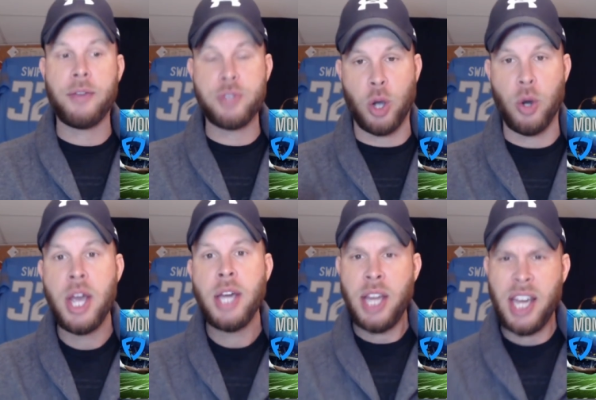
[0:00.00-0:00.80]
So
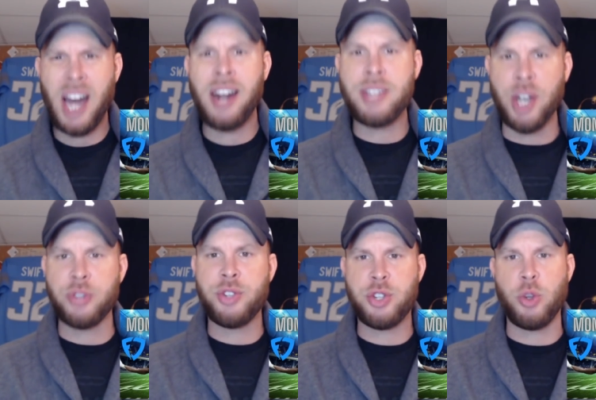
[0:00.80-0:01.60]
that kind of tells
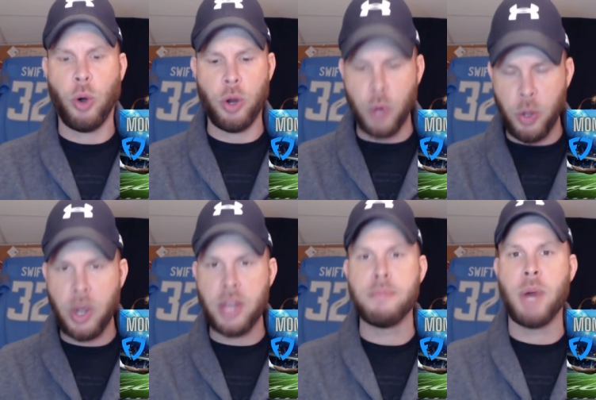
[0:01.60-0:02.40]
the story, what way
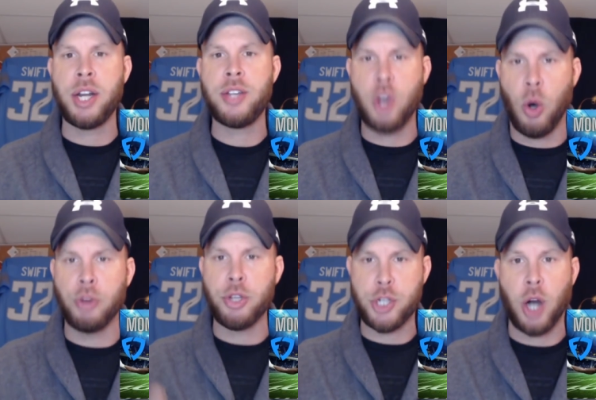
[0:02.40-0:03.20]
the money's going,
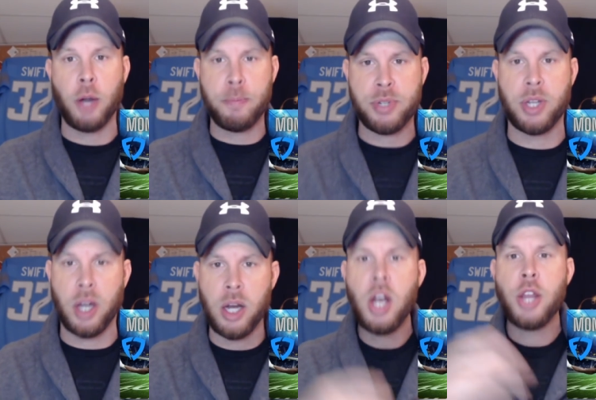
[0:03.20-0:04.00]
the sharps and the,
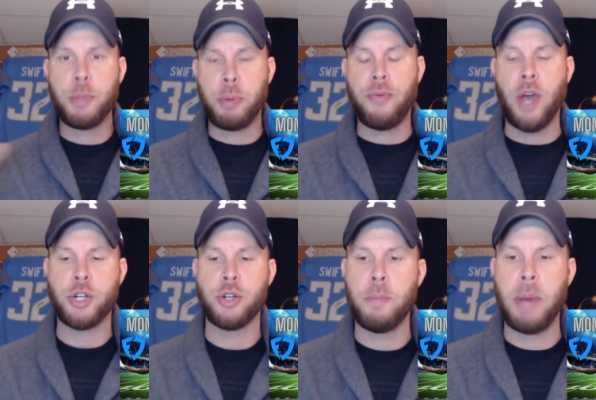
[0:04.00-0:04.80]
the
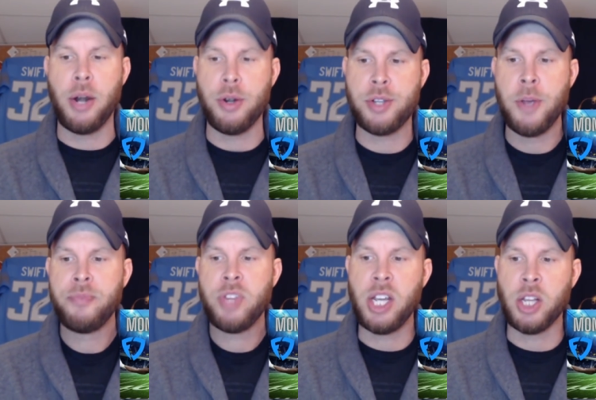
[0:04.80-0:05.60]
professional bettors
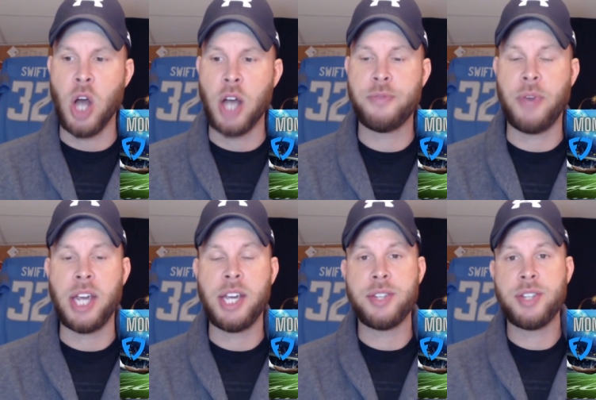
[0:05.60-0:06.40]
in Las
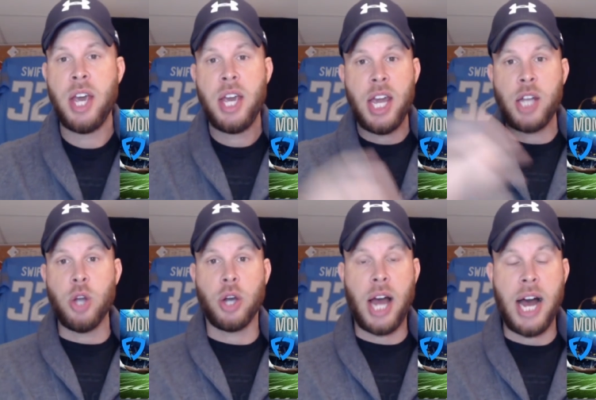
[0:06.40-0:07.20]
Vegas. And
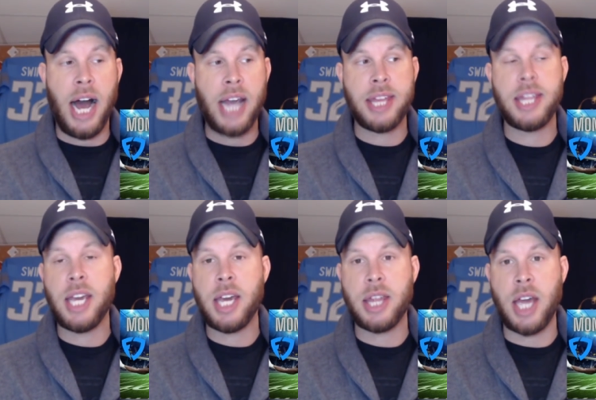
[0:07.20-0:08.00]
look, I, I
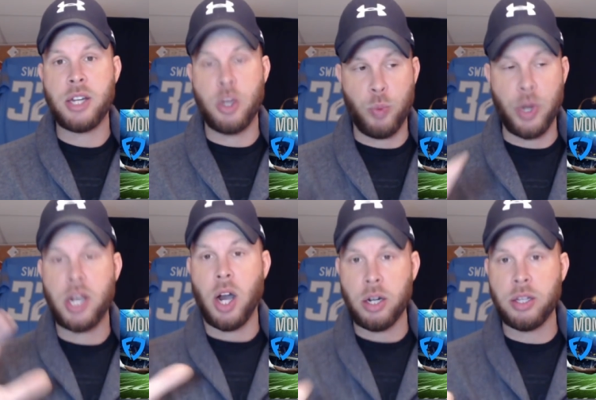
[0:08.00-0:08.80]
think that
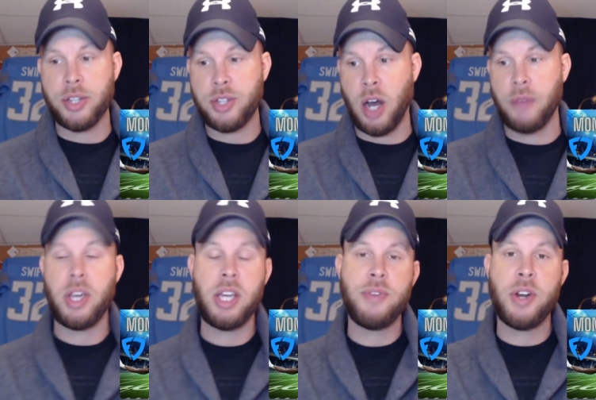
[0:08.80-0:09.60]
regardless of,
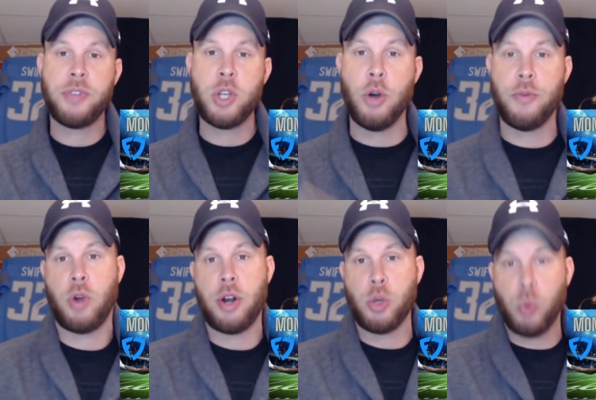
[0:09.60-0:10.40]
even if the
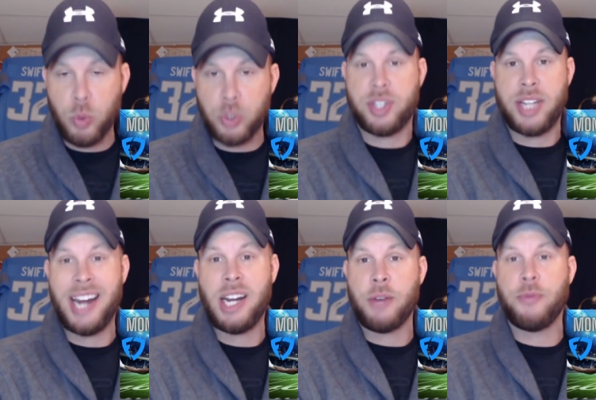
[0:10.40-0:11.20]
over-under
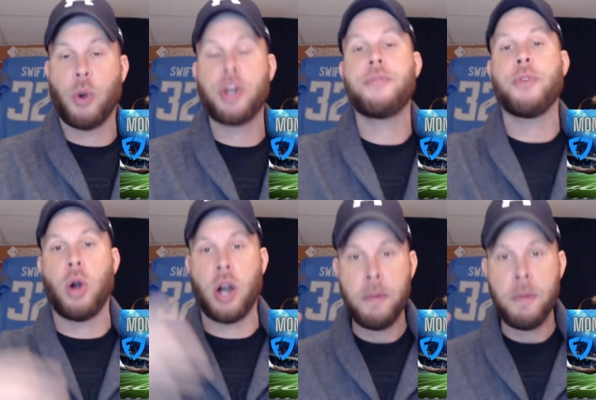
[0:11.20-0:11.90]
stayed at forty-four,